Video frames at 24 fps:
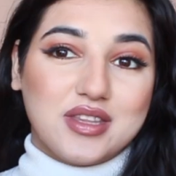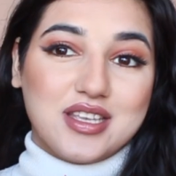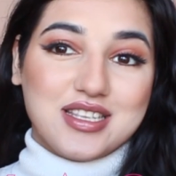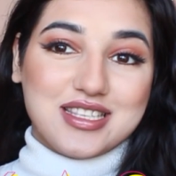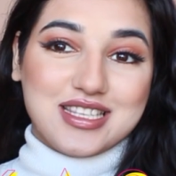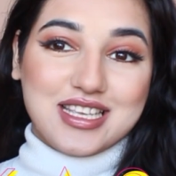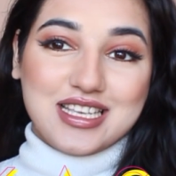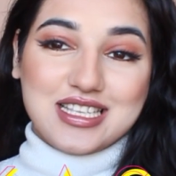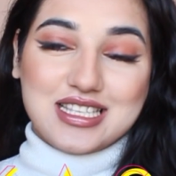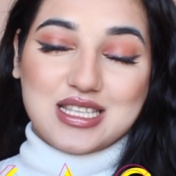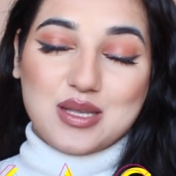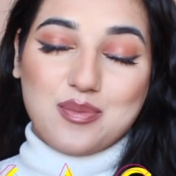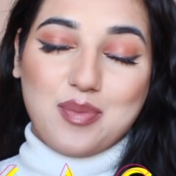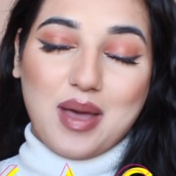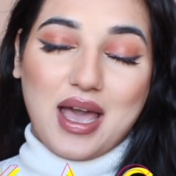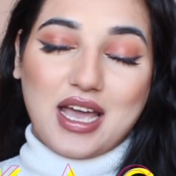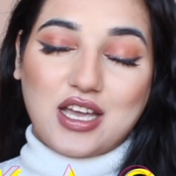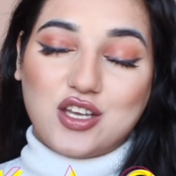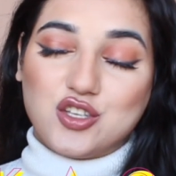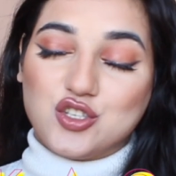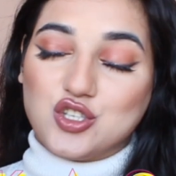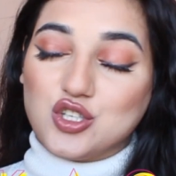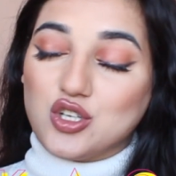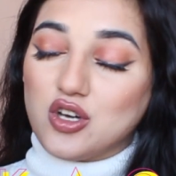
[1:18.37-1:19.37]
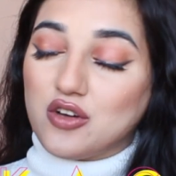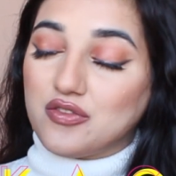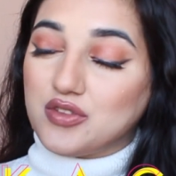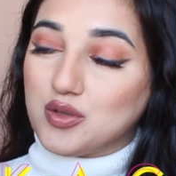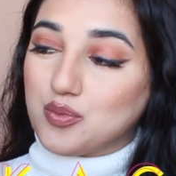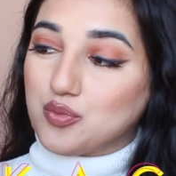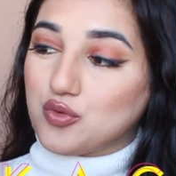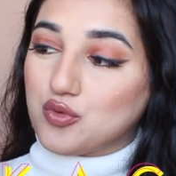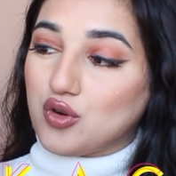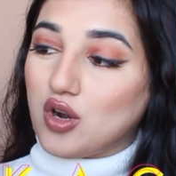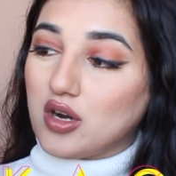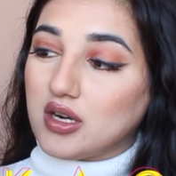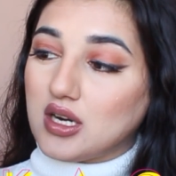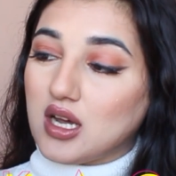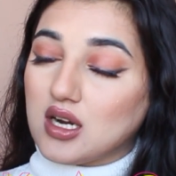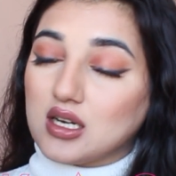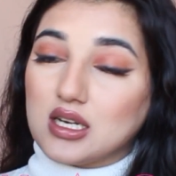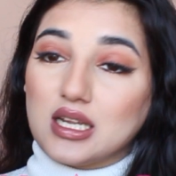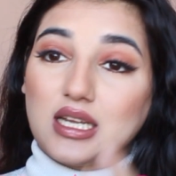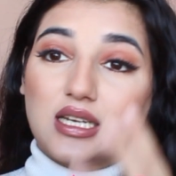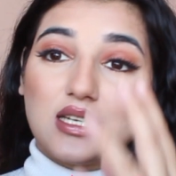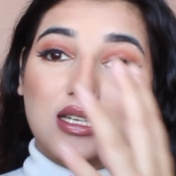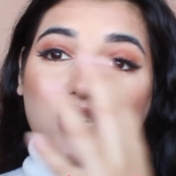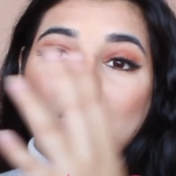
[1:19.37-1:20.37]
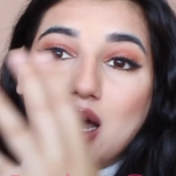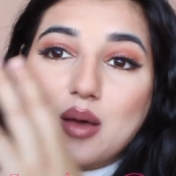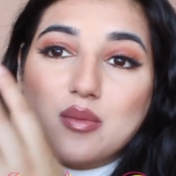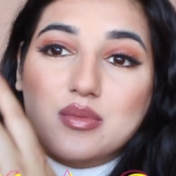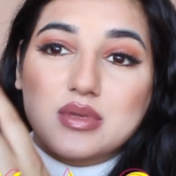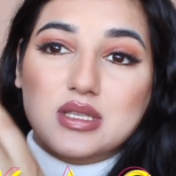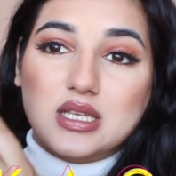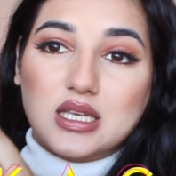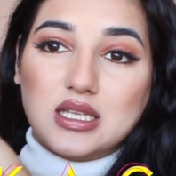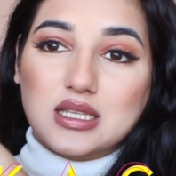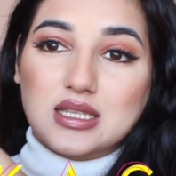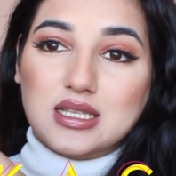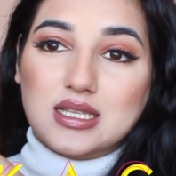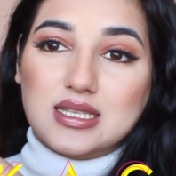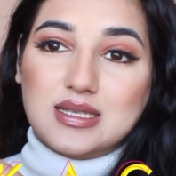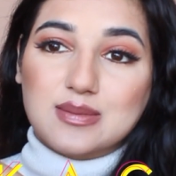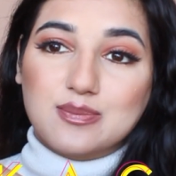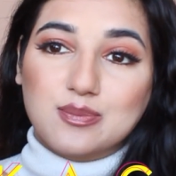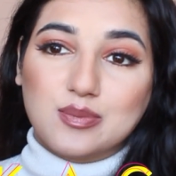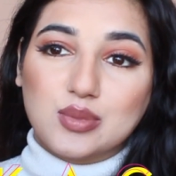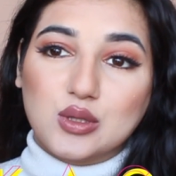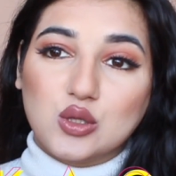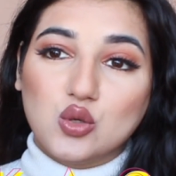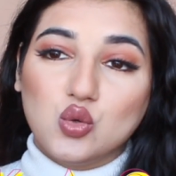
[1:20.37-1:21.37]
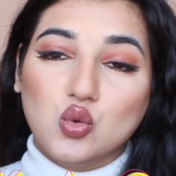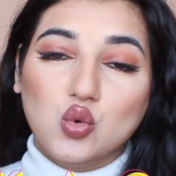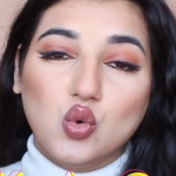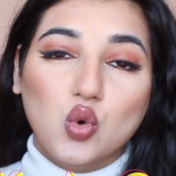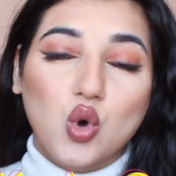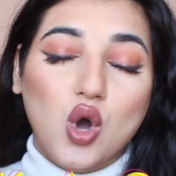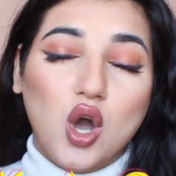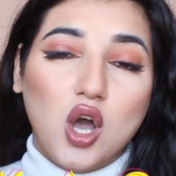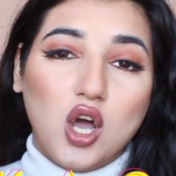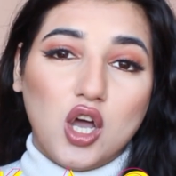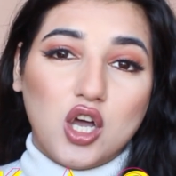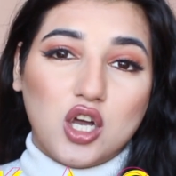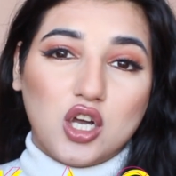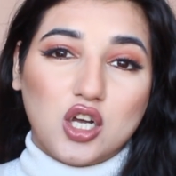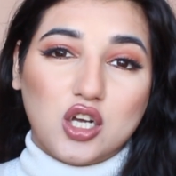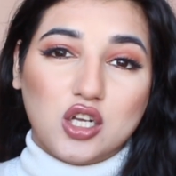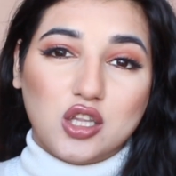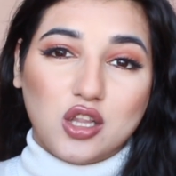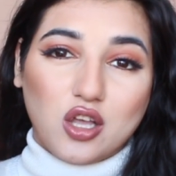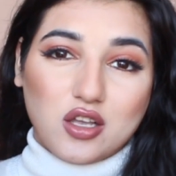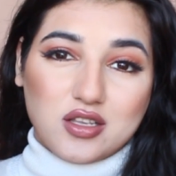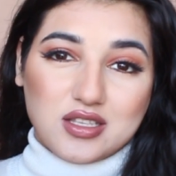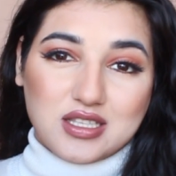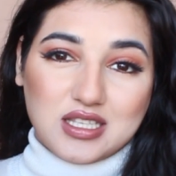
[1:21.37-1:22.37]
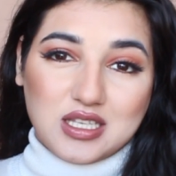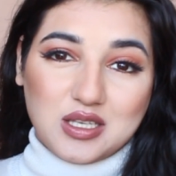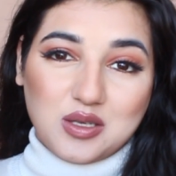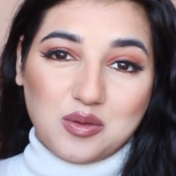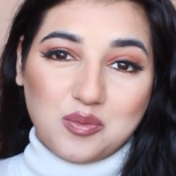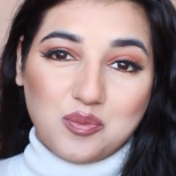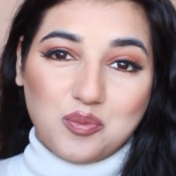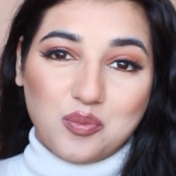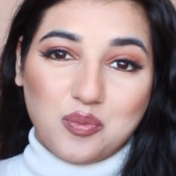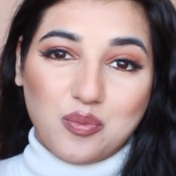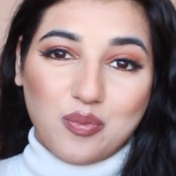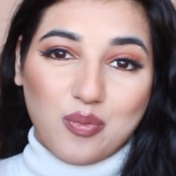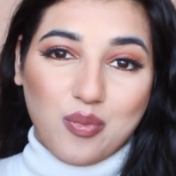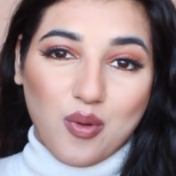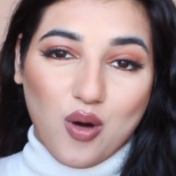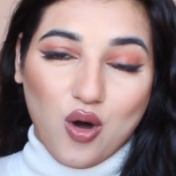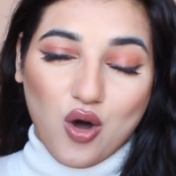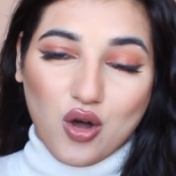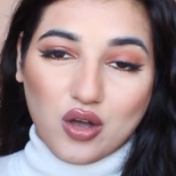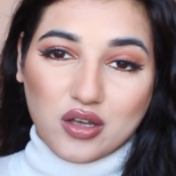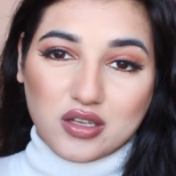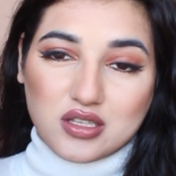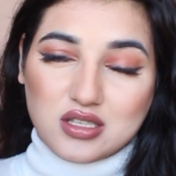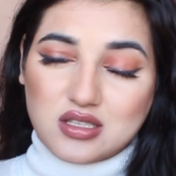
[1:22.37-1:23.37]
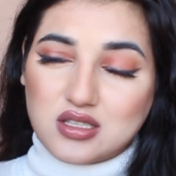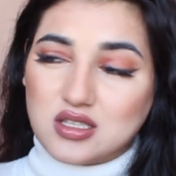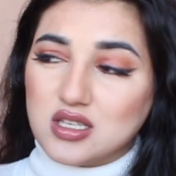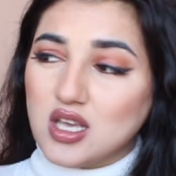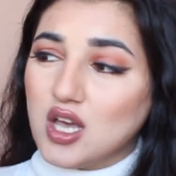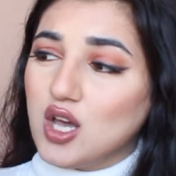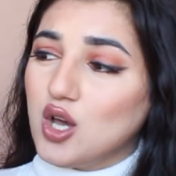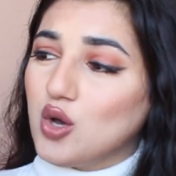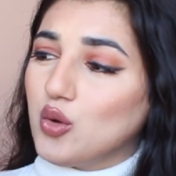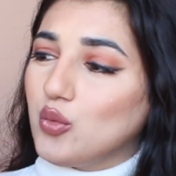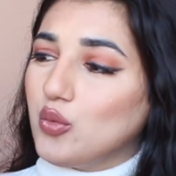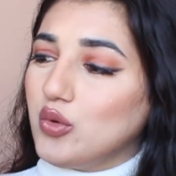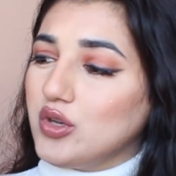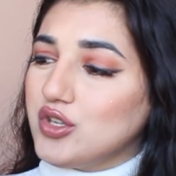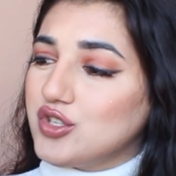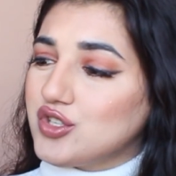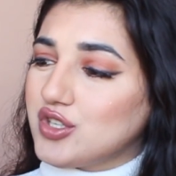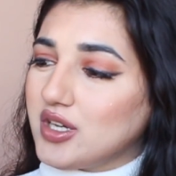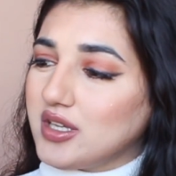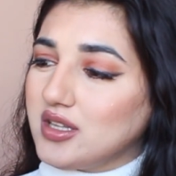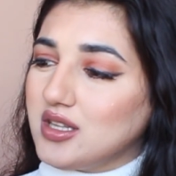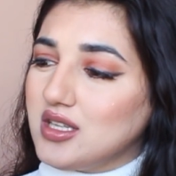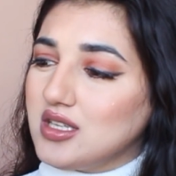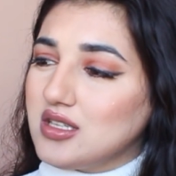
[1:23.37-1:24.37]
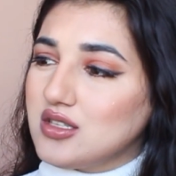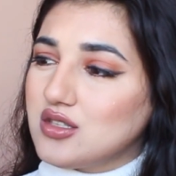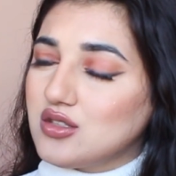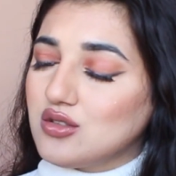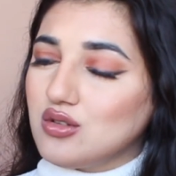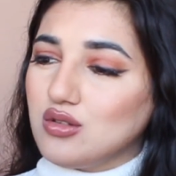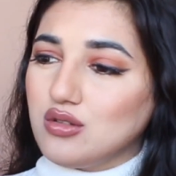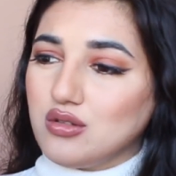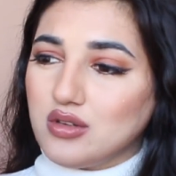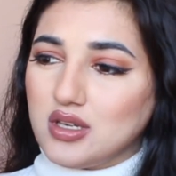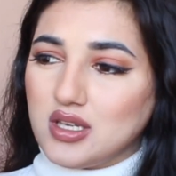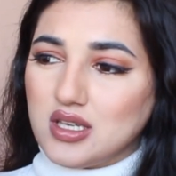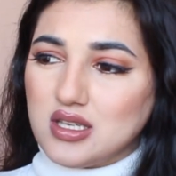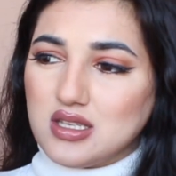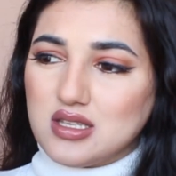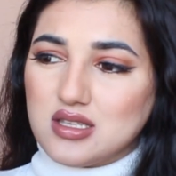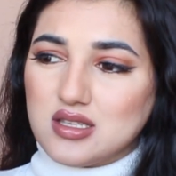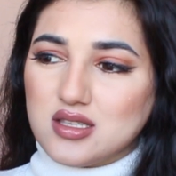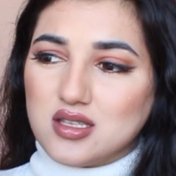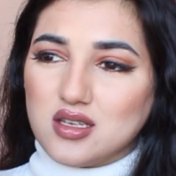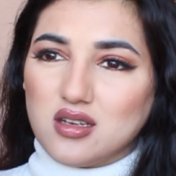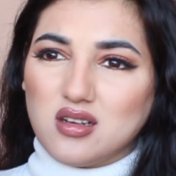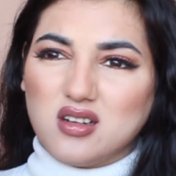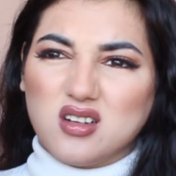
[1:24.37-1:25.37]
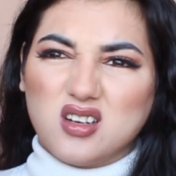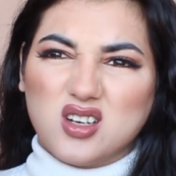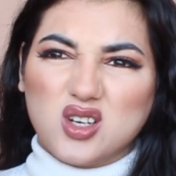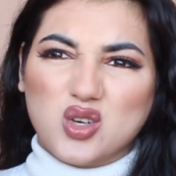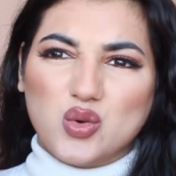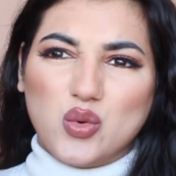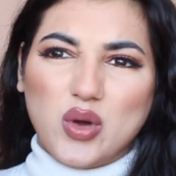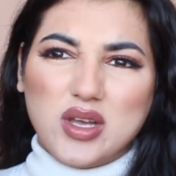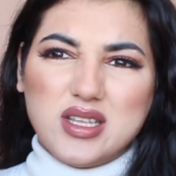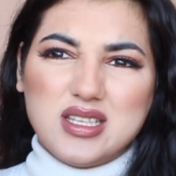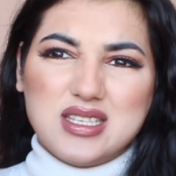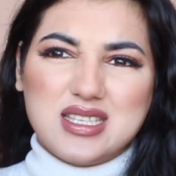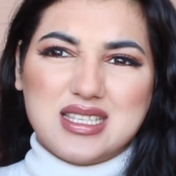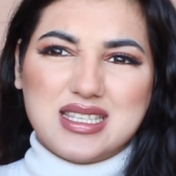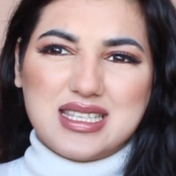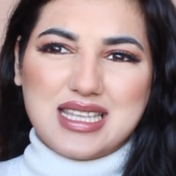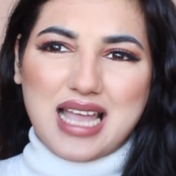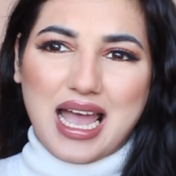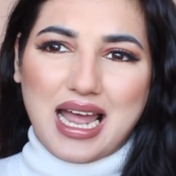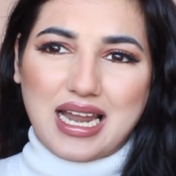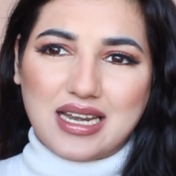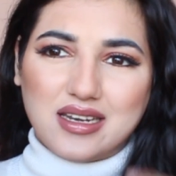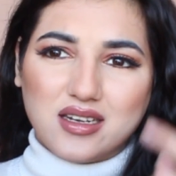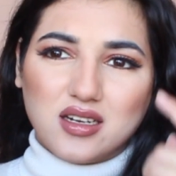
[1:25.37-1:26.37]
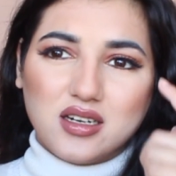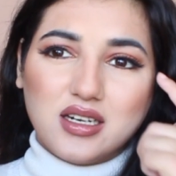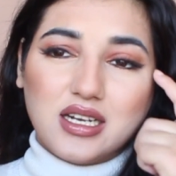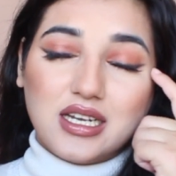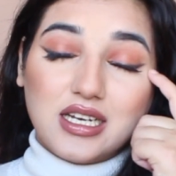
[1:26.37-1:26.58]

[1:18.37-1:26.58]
This is the packaging of the product. It comes in this blue glossy box, which I think so is quite standard.